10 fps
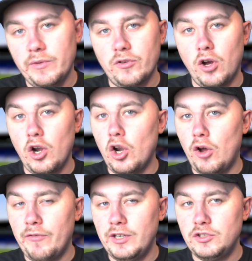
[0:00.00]
We've got a
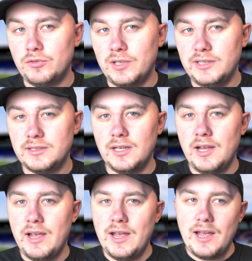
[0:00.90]
lot of injuries.
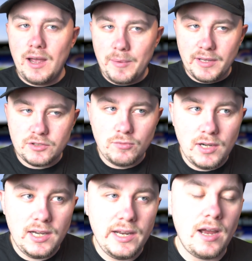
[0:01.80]
I mean, this
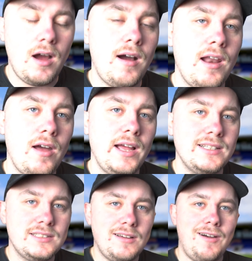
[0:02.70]
really
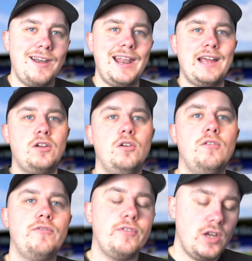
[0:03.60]
highlights our lack
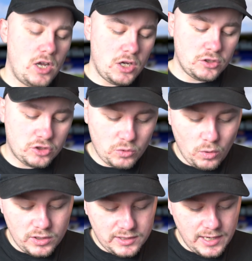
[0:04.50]
of uh,
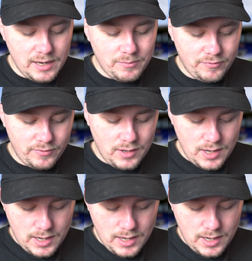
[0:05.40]
squad depth.